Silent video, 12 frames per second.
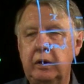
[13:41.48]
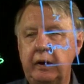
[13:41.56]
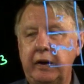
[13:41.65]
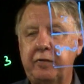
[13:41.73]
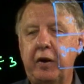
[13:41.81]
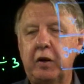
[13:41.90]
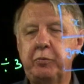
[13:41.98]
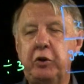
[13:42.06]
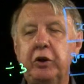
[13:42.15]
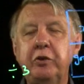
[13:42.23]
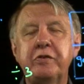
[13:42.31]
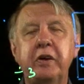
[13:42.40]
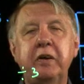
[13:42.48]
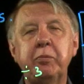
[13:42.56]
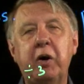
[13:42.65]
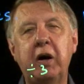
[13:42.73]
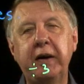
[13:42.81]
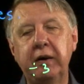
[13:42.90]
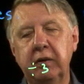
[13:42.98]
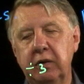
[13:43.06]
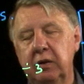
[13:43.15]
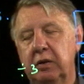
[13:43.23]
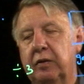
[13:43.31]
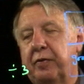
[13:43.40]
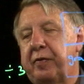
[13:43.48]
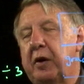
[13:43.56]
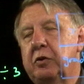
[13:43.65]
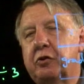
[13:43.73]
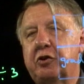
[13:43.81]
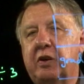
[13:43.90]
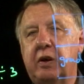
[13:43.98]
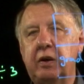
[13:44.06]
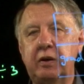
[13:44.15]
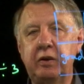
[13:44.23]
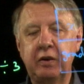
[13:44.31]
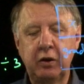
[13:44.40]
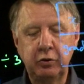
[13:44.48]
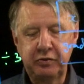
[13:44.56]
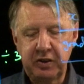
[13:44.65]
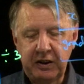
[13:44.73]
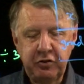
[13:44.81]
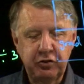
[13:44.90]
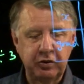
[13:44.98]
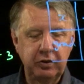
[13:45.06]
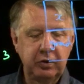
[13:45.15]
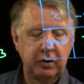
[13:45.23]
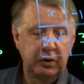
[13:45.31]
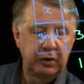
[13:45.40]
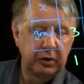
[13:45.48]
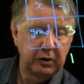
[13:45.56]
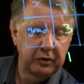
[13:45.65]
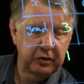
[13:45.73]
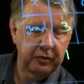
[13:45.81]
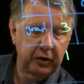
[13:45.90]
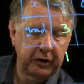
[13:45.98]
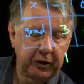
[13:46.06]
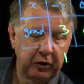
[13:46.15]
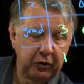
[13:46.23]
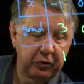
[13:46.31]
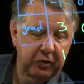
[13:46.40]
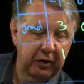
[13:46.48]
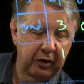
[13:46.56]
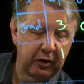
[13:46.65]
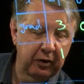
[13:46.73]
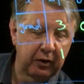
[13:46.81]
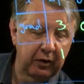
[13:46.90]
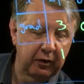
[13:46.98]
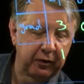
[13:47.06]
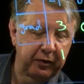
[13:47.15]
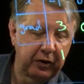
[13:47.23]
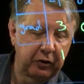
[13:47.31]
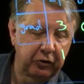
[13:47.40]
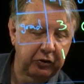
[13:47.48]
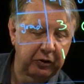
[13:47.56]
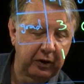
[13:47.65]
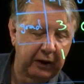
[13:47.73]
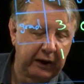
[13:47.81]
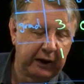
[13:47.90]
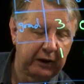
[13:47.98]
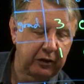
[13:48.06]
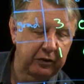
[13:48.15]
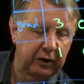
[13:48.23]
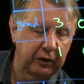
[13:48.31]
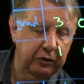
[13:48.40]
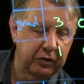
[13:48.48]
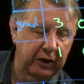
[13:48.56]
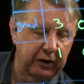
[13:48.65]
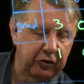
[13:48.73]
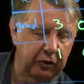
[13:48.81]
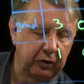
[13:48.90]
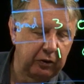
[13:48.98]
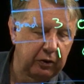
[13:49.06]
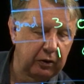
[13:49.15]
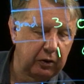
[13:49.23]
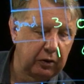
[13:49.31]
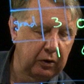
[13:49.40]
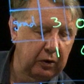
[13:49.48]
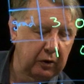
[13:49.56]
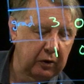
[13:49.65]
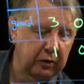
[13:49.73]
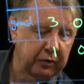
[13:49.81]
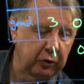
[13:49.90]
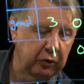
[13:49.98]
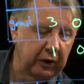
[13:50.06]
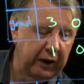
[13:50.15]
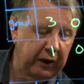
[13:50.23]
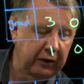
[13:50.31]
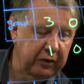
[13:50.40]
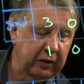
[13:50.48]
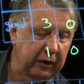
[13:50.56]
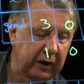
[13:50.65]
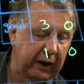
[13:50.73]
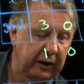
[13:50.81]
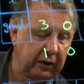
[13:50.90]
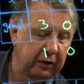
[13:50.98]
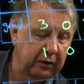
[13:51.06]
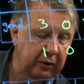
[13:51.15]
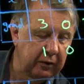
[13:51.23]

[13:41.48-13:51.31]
If I'm using my function notation, so if I use function x notation for x to the n,